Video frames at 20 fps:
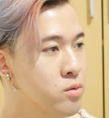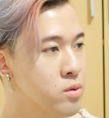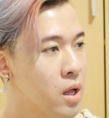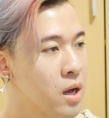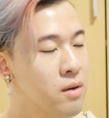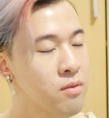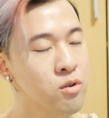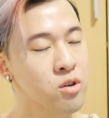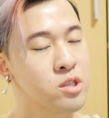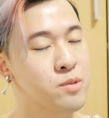you
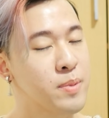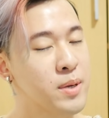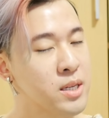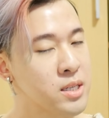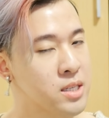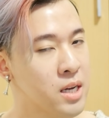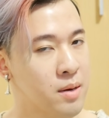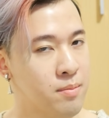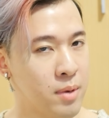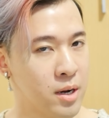love or spending
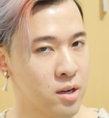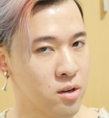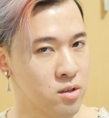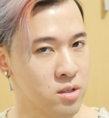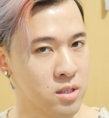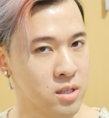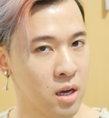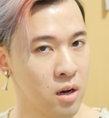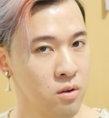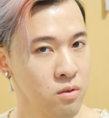time by
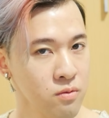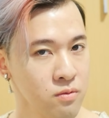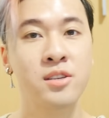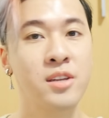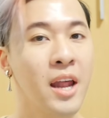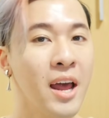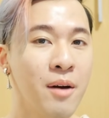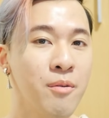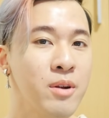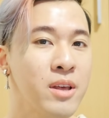yourself.
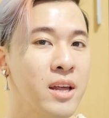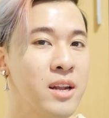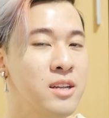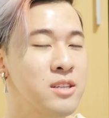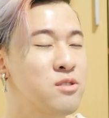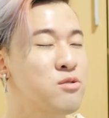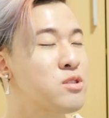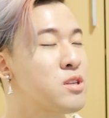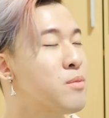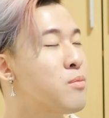Today I want to get
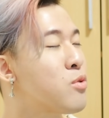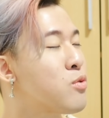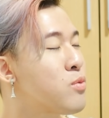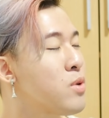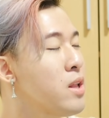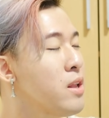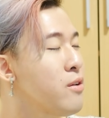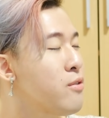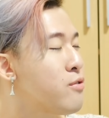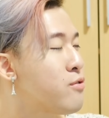into some
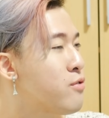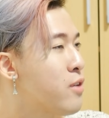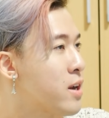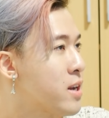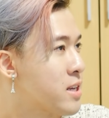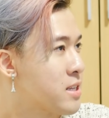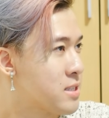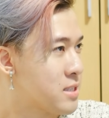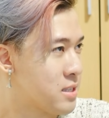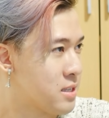really
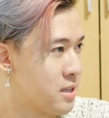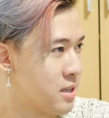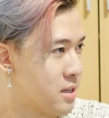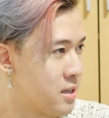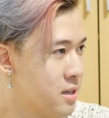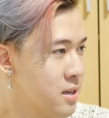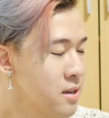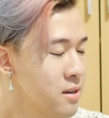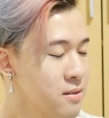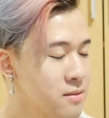funny
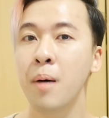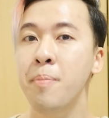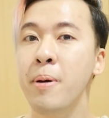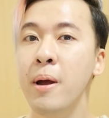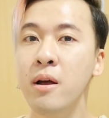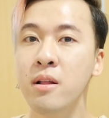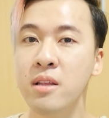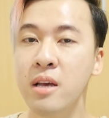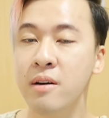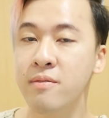tea,
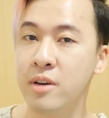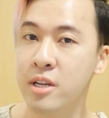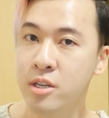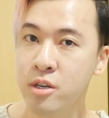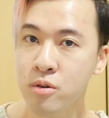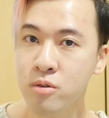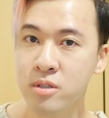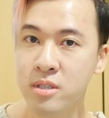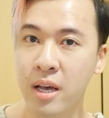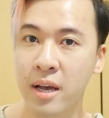apparently of a
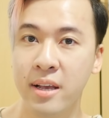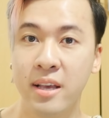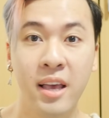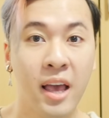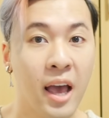news site